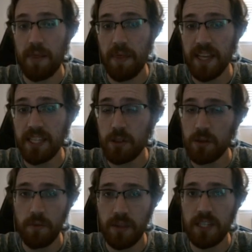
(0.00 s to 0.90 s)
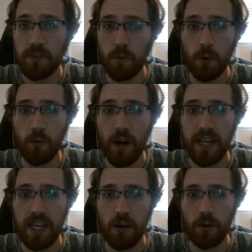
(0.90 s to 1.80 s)
This form right
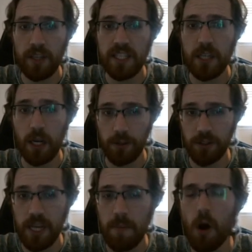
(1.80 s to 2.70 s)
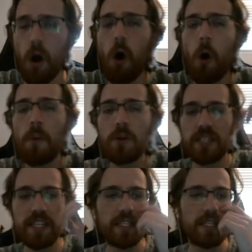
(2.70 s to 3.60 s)
here, this color scheme, almost
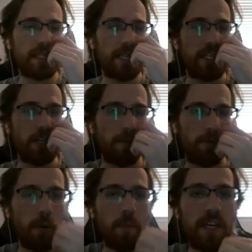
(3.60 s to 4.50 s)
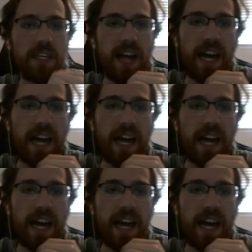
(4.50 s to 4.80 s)
gets the C tier for me, because I